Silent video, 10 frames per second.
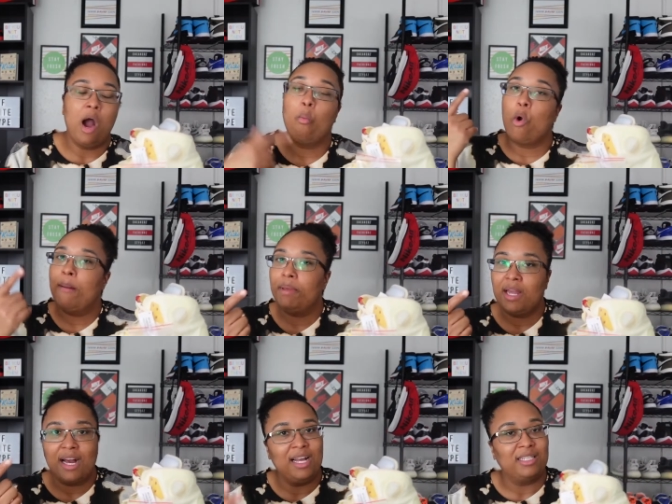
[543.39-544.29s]
One,
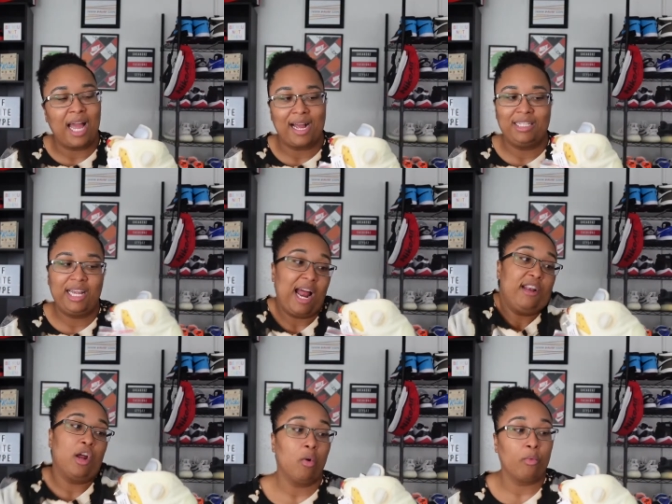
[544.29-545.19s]
because like I said, I
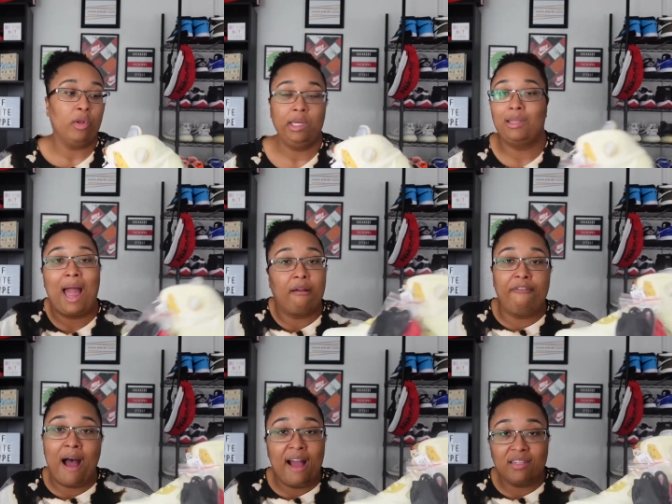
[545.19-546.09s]
don't really like
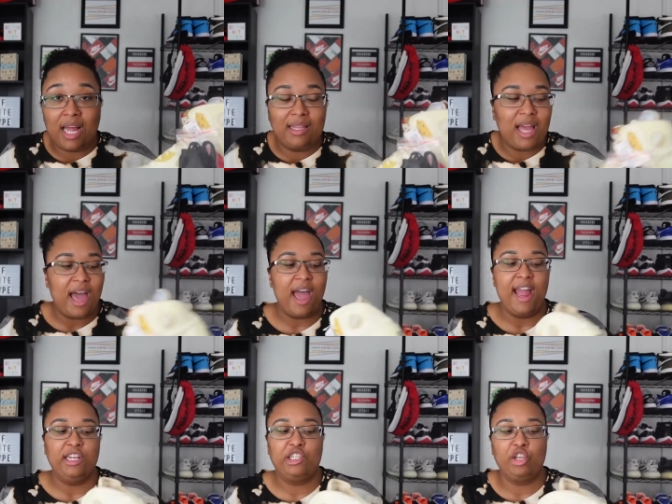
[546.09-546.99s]
5s like that,
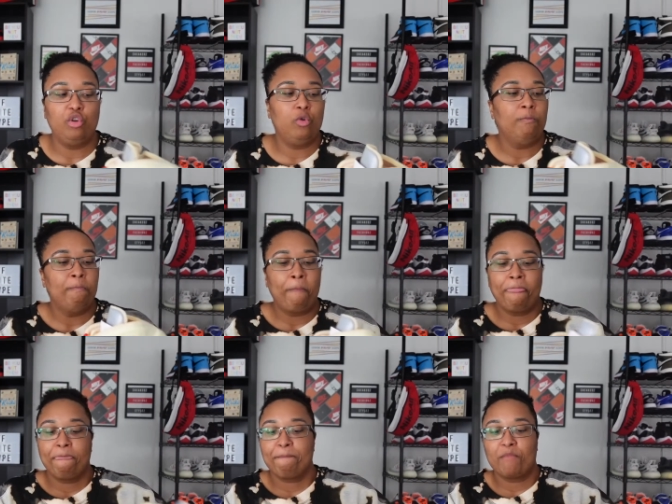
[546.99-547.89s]
and two,
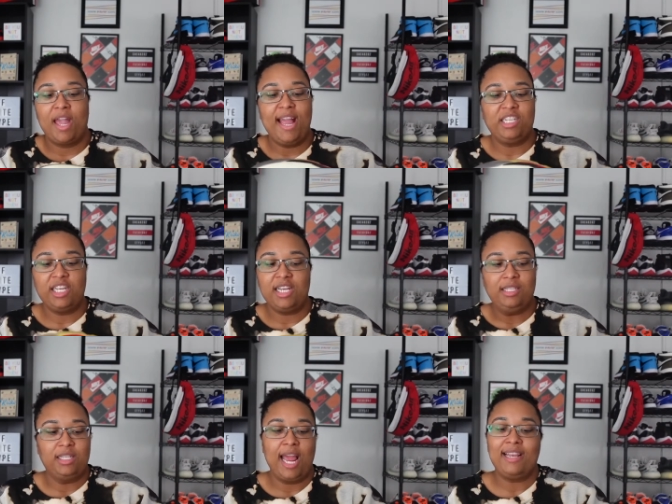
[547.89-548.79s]
it
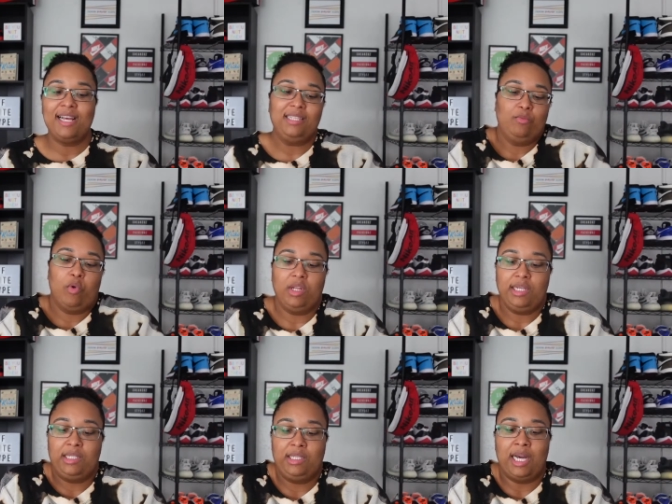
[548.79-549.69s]
just really
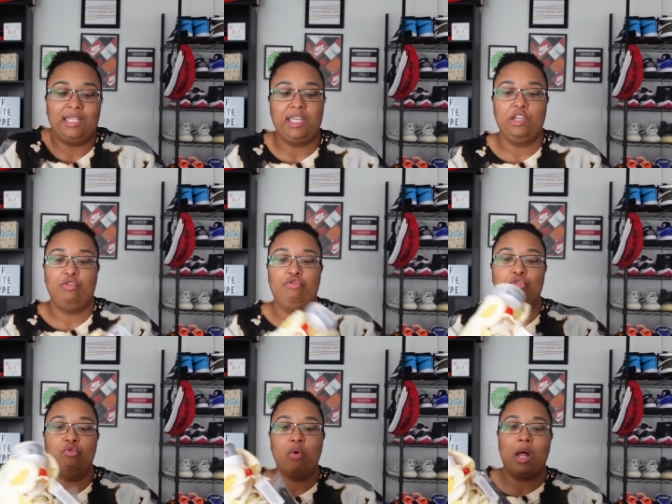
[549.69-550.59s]
doesn't
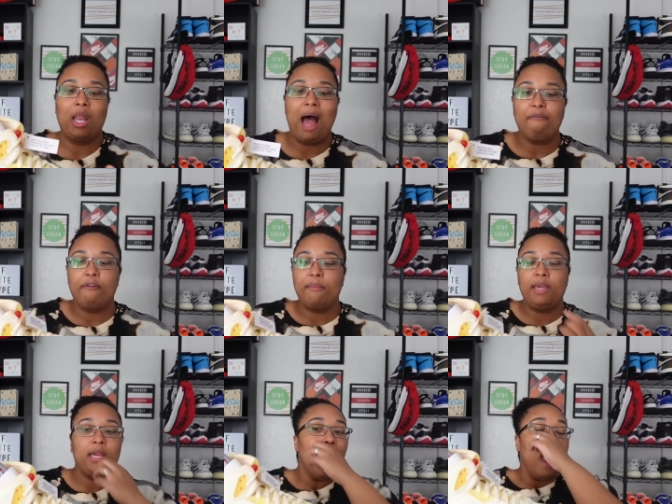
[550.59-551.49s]
do a lot for me.